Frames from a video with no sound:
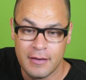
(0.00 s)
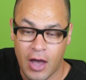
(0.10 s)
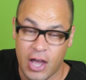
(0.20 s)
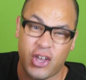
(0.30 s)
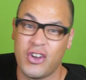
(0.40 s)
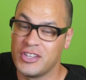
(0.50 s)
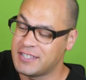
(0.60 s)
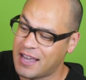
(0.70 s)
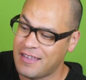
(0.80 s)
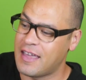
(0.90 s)
I could
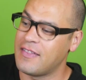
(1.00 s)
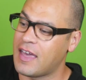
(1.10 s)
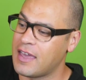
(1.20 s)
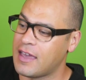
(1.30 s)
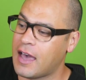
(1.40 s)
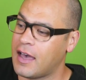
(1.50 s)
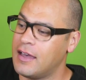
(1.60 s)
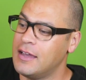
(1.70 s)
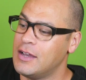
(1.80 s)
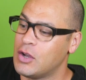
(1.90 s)
say that they are
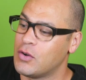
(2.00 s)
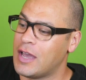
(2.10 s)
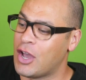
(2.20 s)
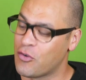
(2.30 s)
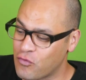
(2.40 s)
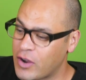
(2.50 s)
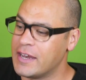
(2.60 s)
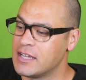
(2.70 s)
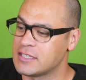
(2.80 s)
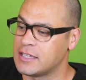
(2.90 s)

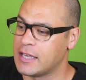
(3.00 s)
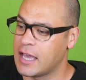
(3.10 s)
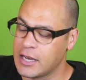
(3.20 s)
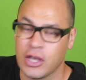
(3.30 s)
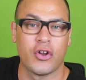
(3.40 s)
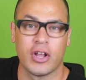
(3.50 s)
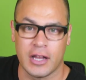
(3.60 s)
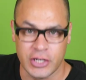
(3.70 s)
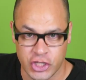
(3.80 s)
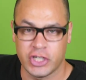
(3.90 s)
horrendously,
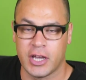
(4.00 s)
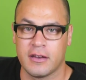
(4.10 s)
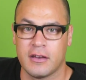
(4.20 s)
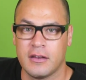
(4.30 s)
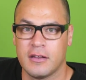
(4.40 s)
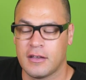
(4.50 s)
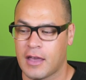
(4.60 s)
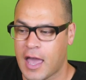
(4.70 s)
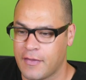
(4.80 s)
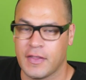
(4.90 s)
idiotically shit
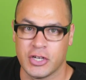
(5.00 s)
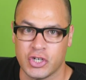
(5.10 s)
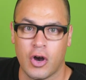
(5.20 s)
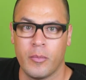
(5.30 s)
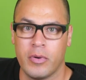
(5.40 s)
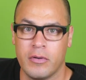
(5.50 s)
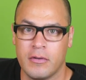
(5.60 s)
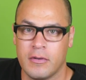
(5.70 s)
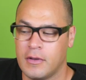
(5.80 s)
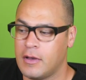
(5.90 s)
at their job.
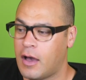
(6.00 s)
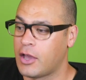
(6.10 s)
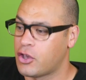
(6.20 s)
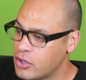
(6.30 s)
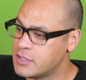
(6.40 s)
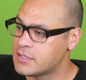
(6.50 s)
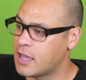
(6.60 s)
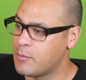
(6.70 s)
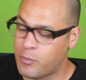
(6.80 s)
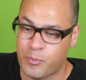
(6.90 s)
I could
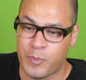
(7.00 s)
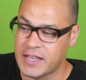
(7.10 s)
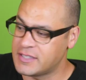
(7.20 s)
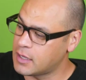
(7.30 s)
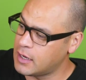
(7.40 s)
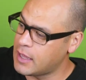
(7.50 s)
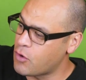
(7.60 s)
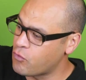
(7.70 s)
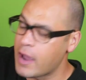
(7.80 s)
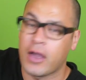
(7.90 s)
say basically a
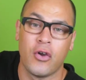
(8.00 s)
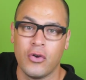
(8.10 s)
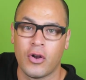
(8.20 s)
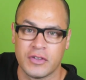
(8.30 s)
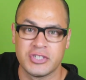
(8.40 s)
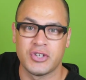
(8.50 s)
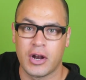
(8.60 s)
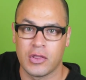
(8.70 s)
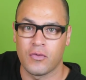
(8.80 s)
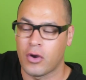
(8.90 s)
raccoon on the side
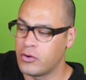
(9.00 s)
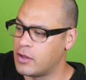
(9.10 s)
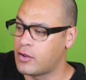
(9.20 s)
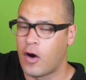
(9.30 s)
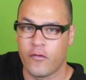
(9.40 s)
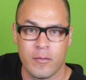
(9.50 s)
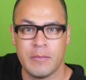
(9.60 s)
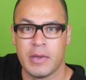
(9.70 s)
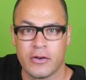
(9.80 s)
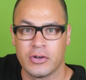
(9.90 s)
of the road could offer me
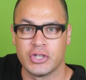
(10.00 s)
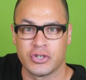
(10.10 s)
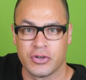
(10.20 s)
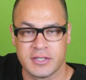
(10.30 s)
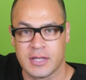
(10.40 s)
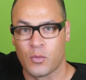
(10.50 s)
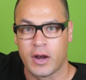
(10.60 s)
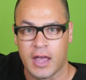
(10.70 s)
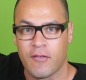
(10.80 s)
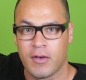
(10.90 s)
better insurance than
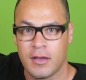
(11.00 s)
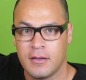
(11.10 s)
1Cover.